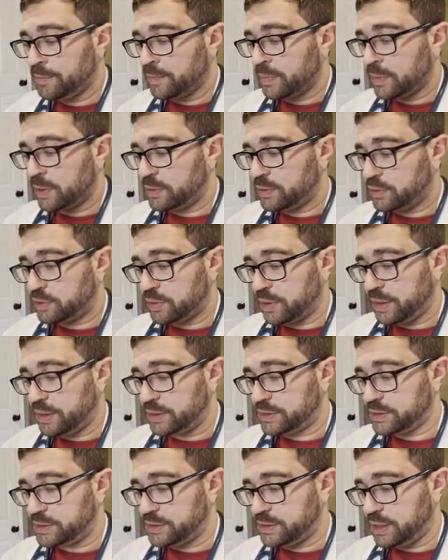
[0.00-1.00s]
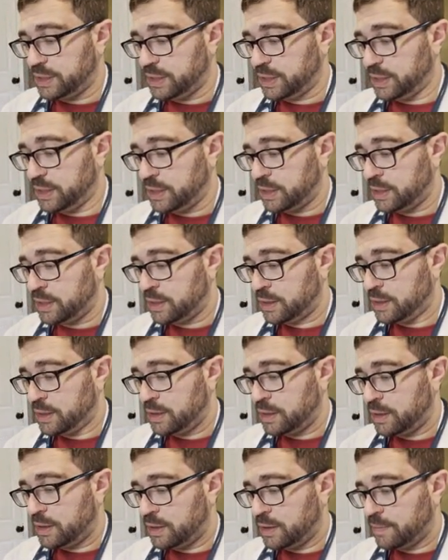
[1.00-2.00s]
Trying to see.
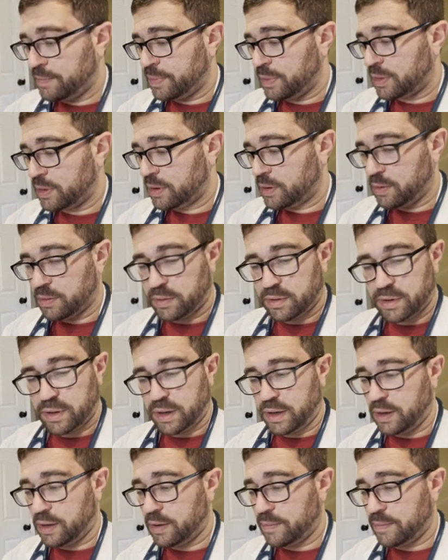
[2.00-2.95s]
Okay.